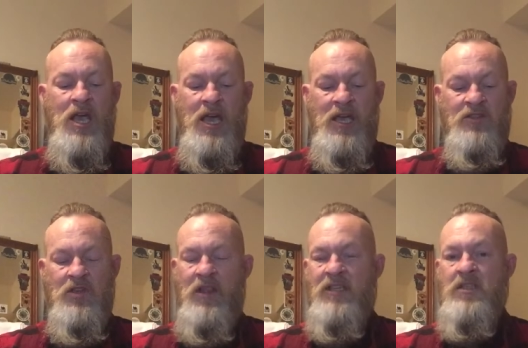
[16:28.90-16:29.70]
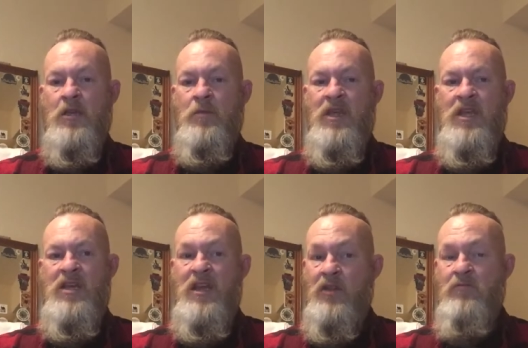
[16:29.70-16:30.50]
And so that's going to be
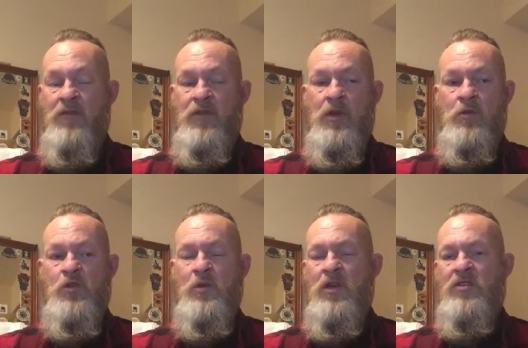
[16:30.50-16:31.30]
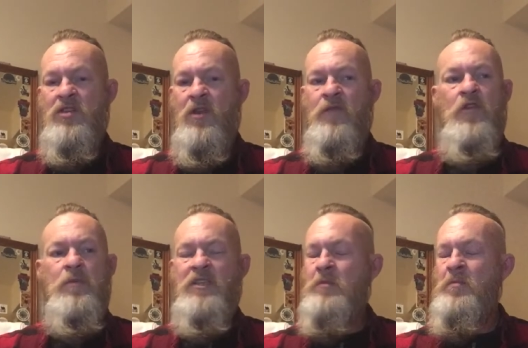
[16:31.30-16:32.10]
another review as well. So a few
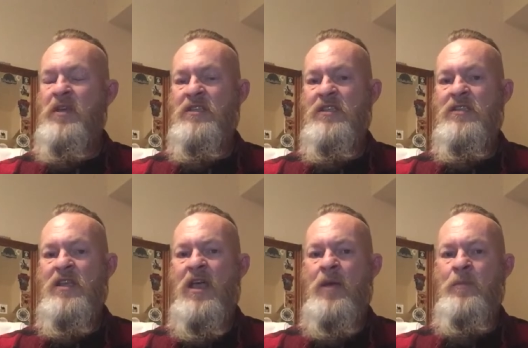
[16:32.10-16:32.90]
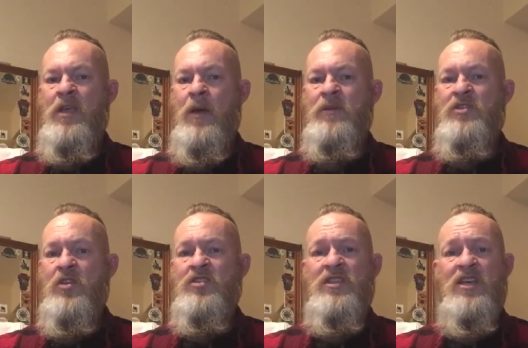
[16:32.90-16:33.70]
bits and pieces up and coming.
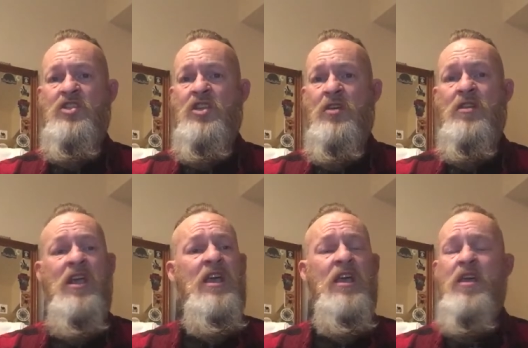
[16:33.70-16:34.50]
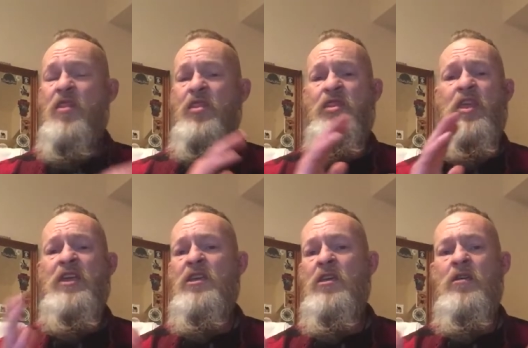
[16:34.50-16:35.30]
So stay tuned.
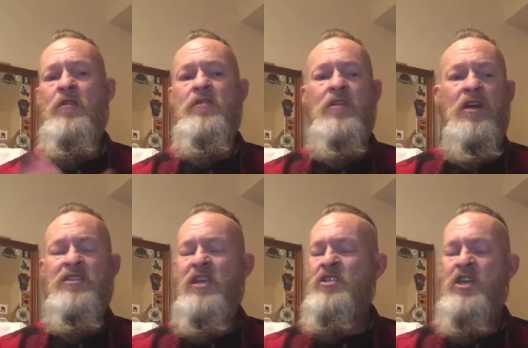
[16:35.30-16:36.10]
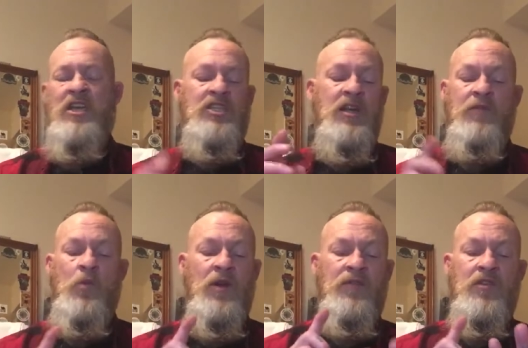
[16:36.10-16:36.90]
Thank you, like I say, to each and every
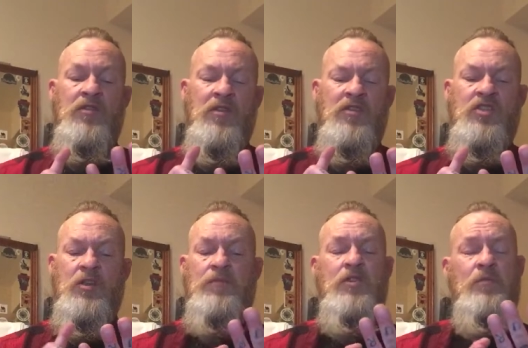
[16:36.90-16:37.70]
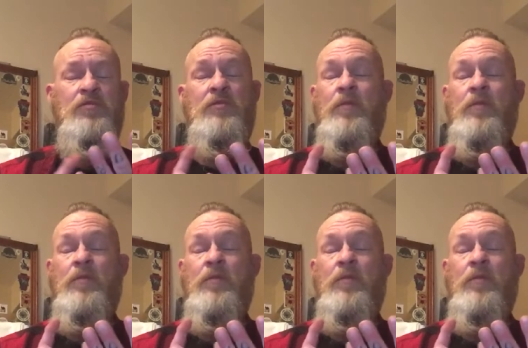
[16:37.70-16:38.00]
one of you that sub, sub,